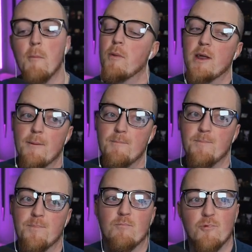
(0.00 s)
But again,
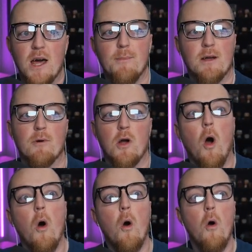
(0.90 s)
we gotta make it work.
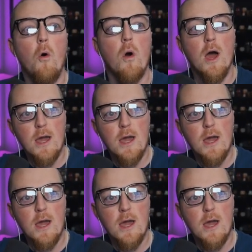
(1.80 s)
Oh,